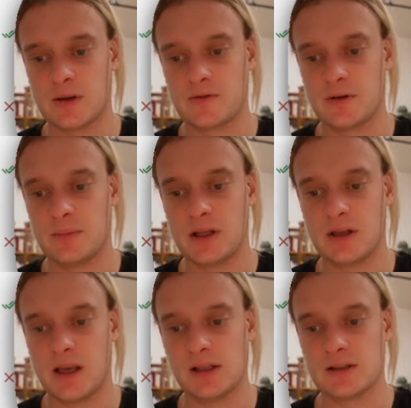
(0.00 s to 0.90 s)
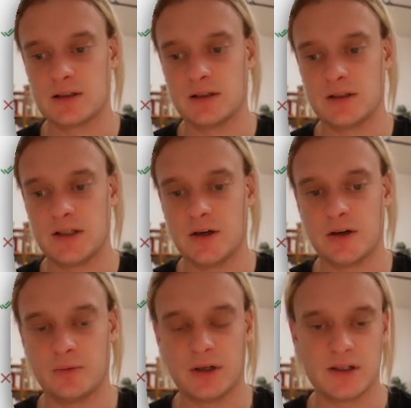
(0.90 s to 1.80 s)
for a bit and share it
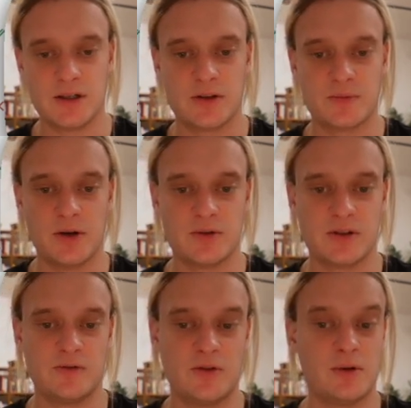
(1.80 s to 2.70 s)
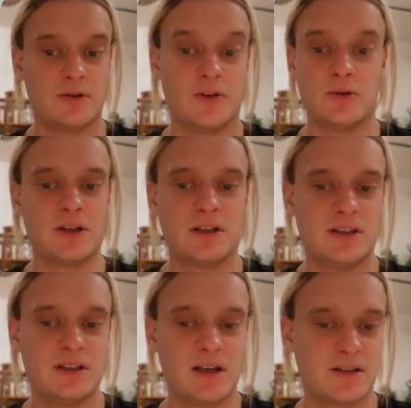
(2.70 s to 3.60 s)
when I share this post. And if you want to forward it any decks